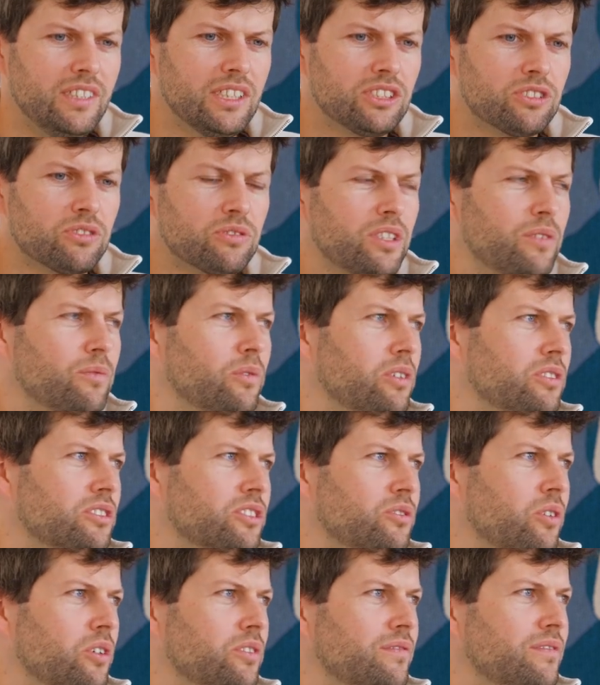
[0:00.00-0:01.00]
So there was
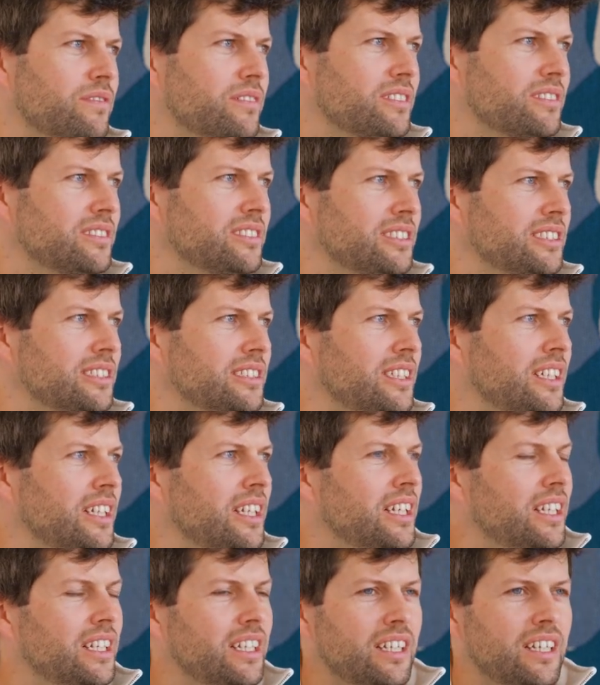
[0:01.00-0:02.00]
confidence
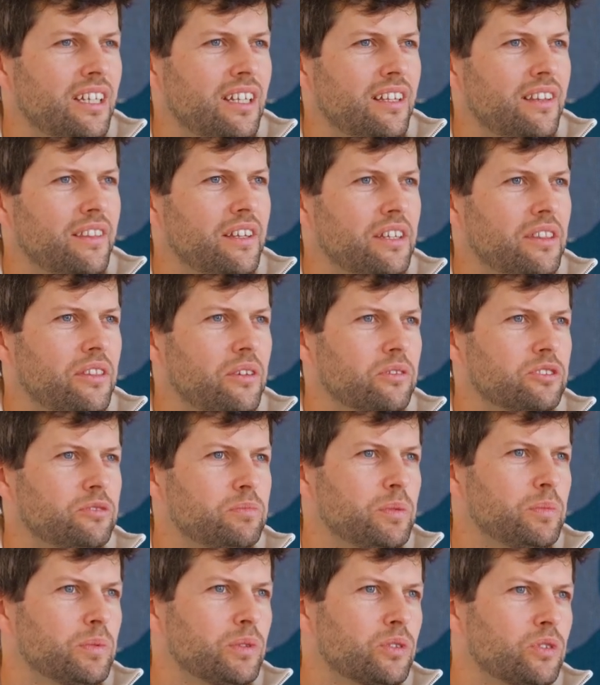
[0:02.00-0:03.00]
that those
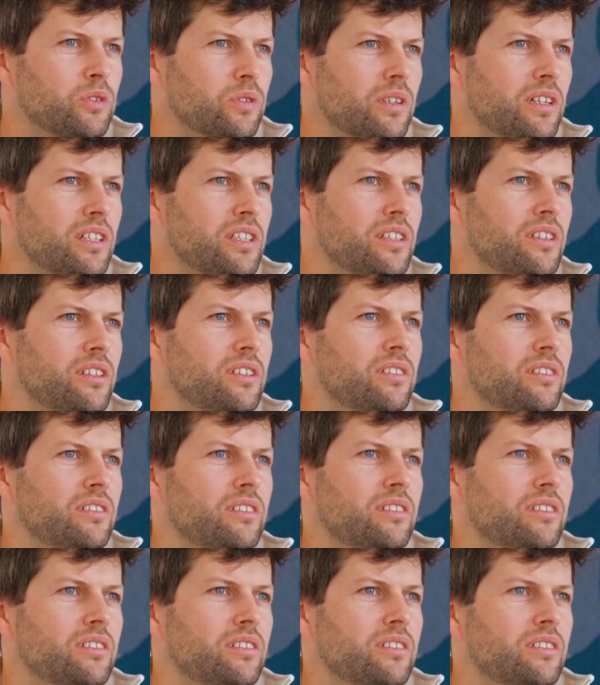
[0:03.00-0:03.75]
people could lead,